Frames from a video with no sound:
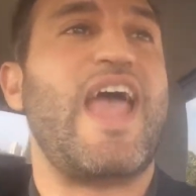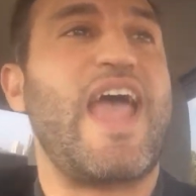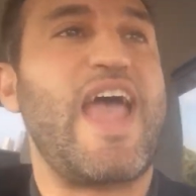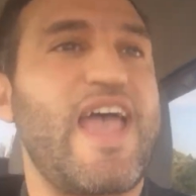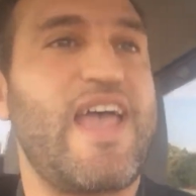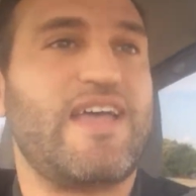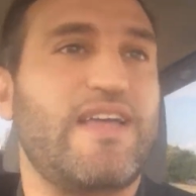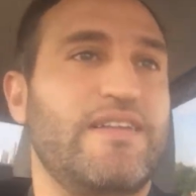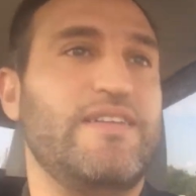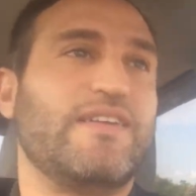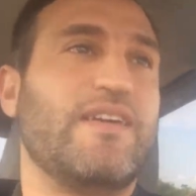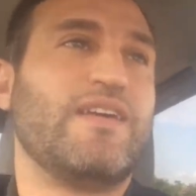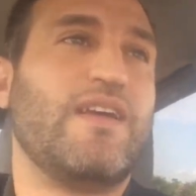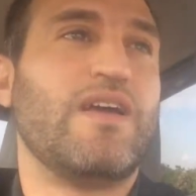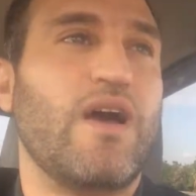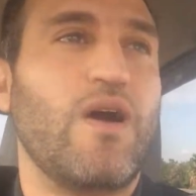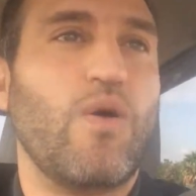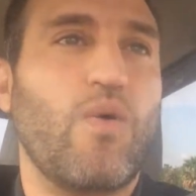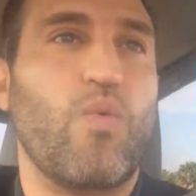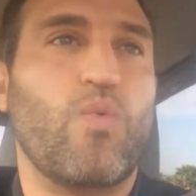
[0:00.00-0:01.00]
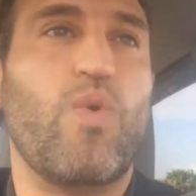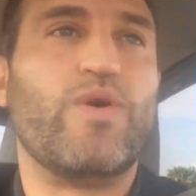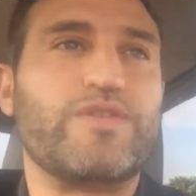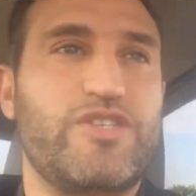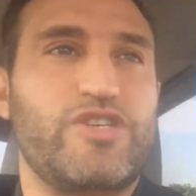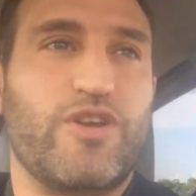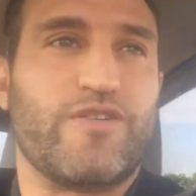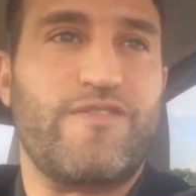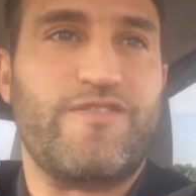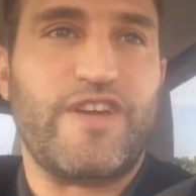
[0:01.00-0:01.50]
And
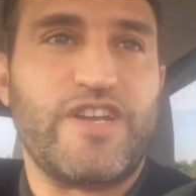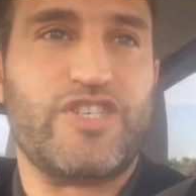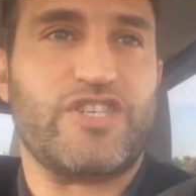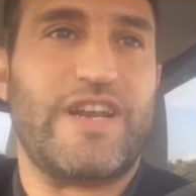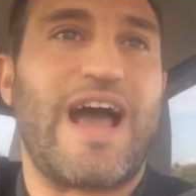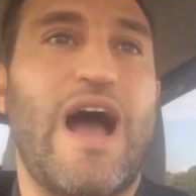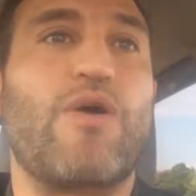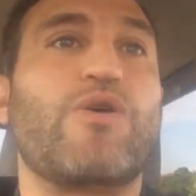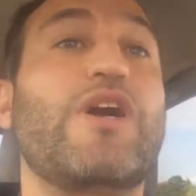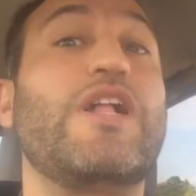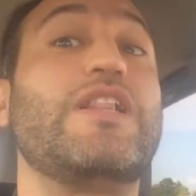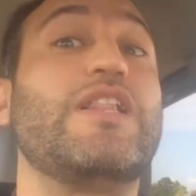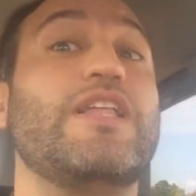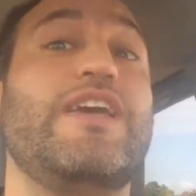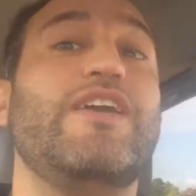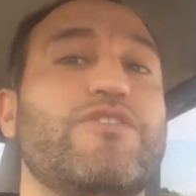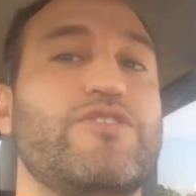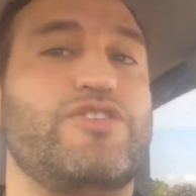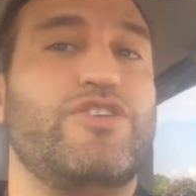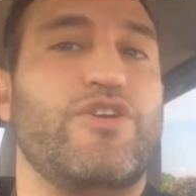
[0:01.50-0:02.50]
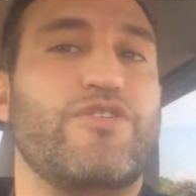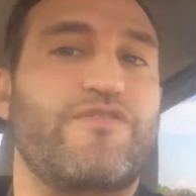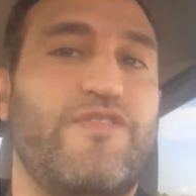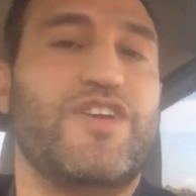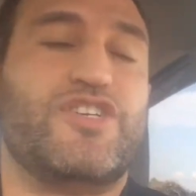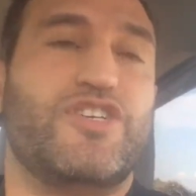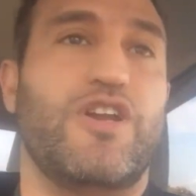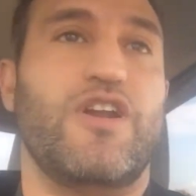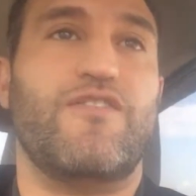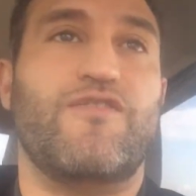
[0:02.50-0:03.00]
what's your vision? How clear is your
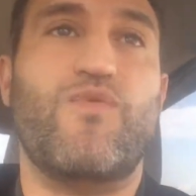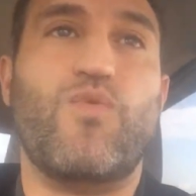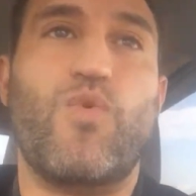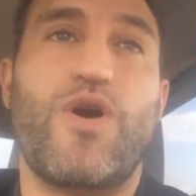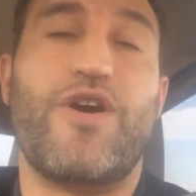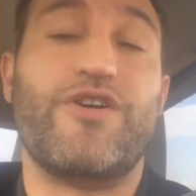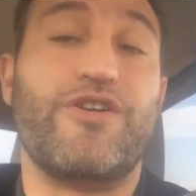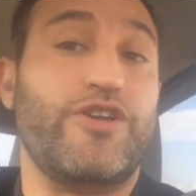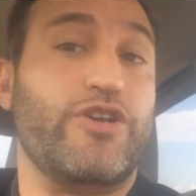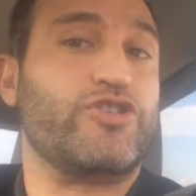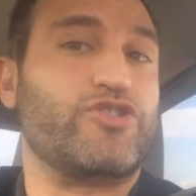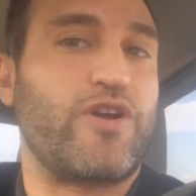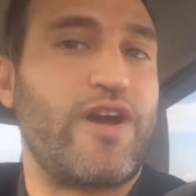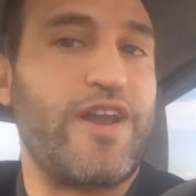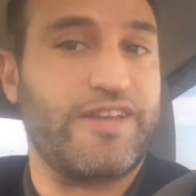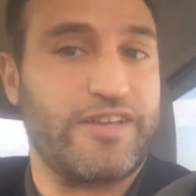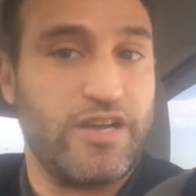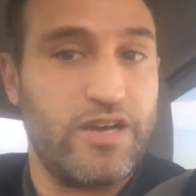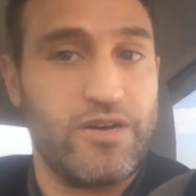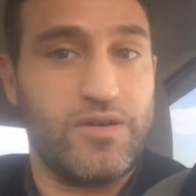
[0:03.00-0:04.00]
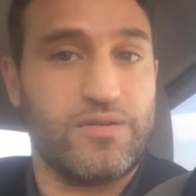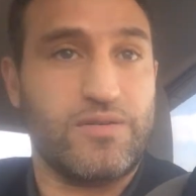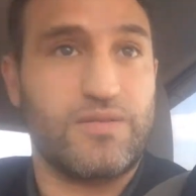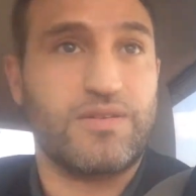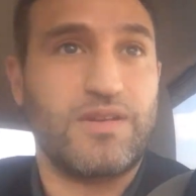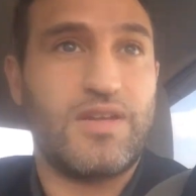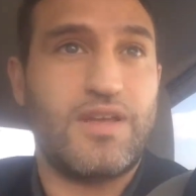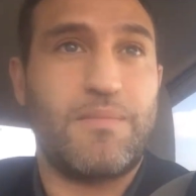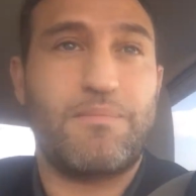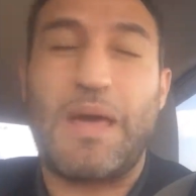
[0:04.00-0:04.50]
vision of where you're trying to go?
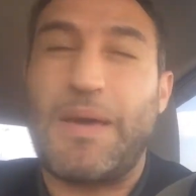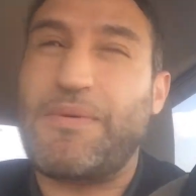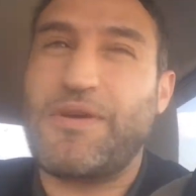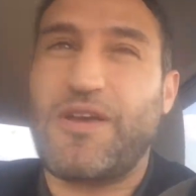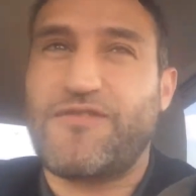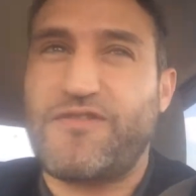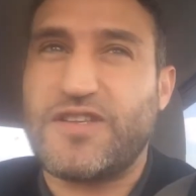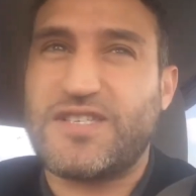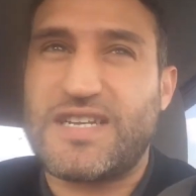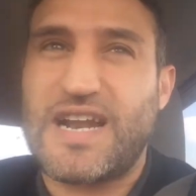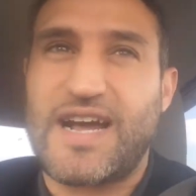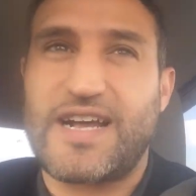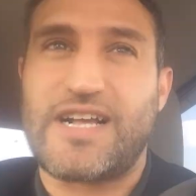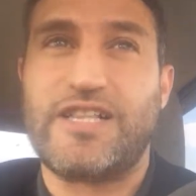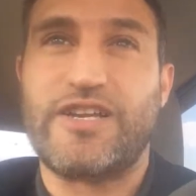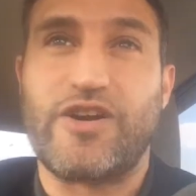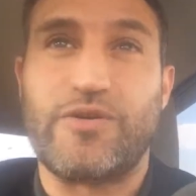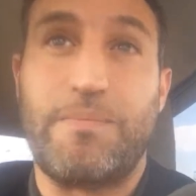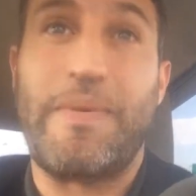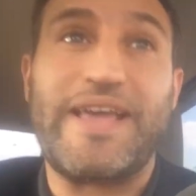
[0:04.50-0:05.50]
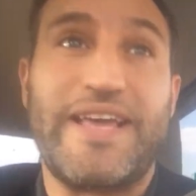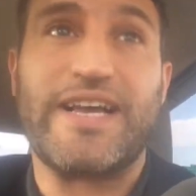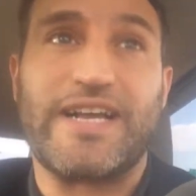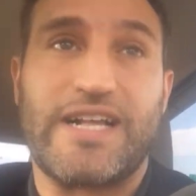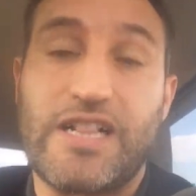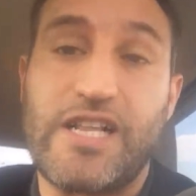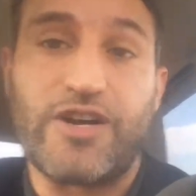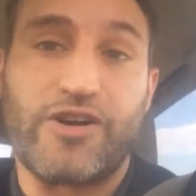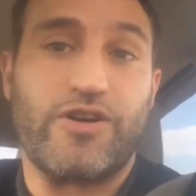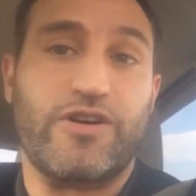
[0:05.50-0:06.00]
Maybe if it's not clear, make it
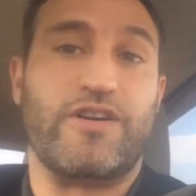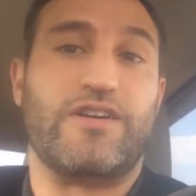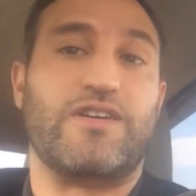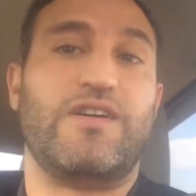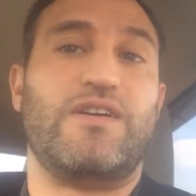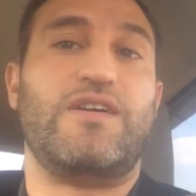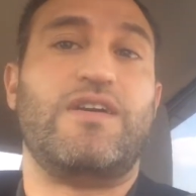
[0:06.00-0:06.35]
clearer.